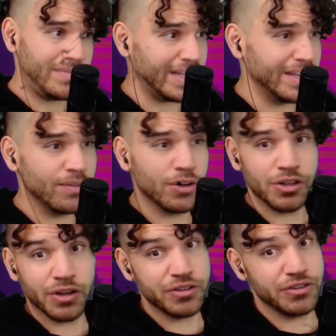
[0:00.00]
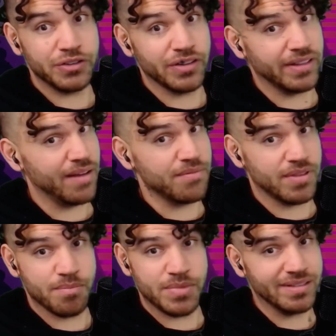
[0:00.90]
if not, you know, you just have
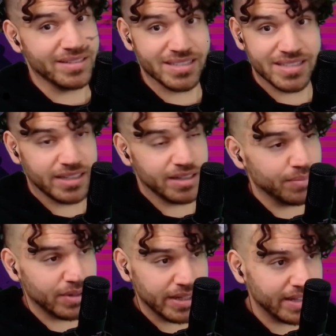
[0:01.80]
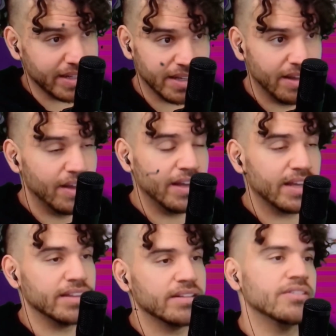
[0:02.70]
some businesses that are completely
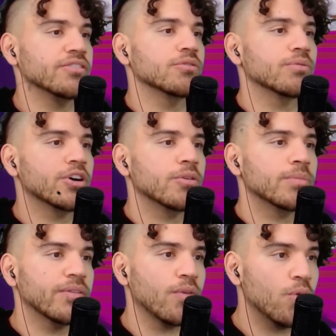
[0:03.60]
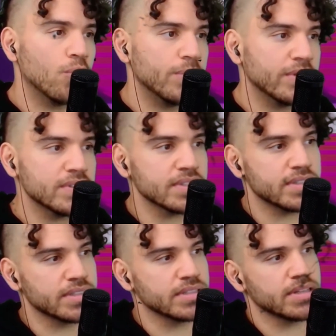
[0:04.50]
in the digital realm. If all
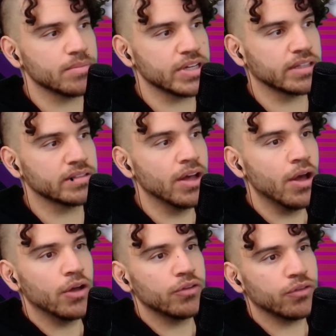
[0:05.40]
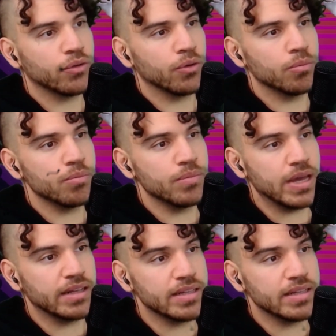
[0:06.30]
businesses are subject to being